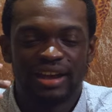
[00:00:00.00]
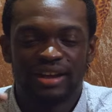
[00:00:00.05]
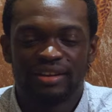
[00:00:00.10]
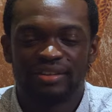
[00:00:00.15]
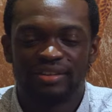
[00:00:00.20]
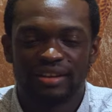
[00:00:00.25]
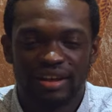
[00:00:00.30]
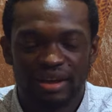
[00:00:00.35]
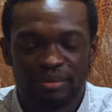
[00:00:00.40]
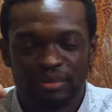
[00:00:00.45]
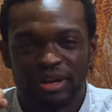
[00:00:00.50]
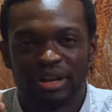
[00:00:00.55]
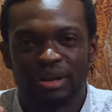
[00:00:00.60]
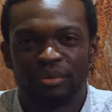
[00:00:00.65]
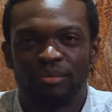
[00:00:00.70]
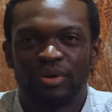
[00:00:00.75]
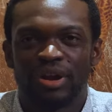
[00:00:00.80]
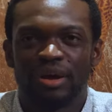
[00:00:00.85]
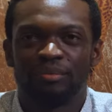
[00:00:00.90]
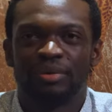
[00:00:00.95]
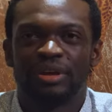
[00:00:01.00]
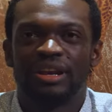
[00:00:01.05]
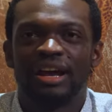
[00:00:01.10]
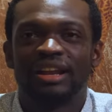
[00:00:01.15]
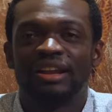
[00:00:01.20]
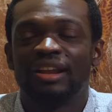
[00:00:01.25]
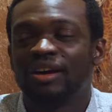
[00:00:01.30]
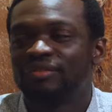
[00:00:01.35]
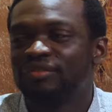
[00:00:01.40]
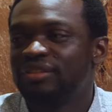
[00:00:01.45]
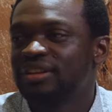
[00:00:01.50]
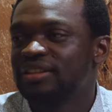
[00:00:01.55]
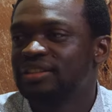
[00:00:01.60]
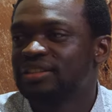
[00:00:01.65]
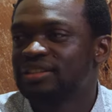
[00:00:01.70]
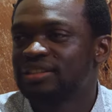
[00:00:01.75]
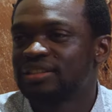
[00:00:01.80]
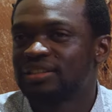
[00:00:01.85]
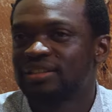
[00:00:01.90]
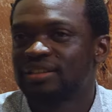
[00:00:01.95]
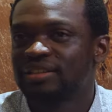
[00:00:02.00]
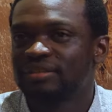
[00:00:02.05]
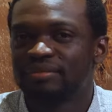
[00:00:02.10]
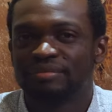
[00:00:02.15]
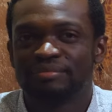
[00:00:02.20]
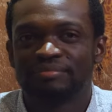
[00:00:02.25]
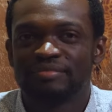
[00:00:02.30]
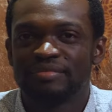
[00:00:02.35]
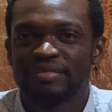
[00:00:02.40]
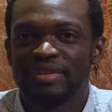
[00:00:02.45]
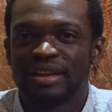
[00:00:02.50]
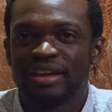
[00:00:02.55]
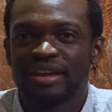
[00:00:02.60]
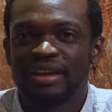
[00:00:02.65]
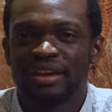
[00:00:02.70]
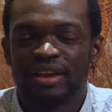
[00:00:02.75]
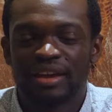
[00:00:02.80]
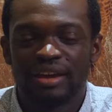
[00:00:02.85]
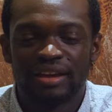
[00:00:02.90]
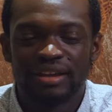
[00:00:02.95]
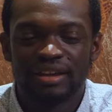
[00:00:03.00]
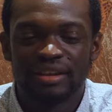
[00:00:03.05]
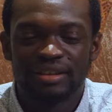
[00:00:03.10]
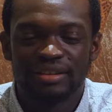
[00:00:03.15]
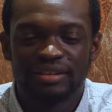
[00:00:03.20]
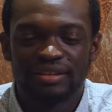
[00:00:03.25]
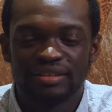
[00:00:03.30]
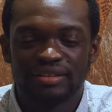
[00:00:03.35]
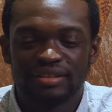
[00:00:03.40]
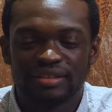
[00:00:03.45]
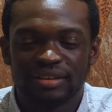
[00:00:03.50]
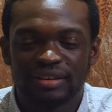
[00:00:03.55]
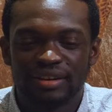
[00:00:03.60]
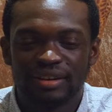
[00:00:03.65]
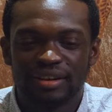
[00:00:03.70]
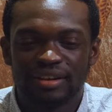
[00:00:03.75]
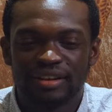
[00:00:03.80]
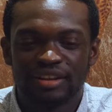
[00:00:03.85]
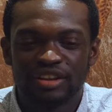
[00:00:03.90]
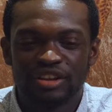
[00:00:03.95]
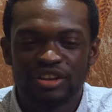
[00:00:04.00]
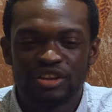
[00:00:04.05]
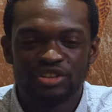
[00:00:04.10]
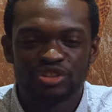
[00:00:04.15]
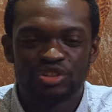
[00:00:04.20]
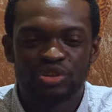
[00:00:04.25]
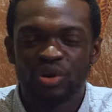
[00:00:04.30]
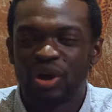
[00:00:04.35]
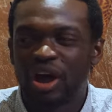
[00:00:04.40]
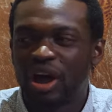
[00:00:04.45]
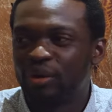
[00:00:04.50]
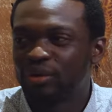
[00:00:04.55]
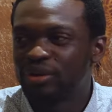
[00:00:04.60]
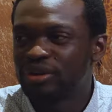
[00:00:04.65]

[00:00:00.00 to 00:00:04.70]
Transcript: heard Eminem rap and I loved it. And so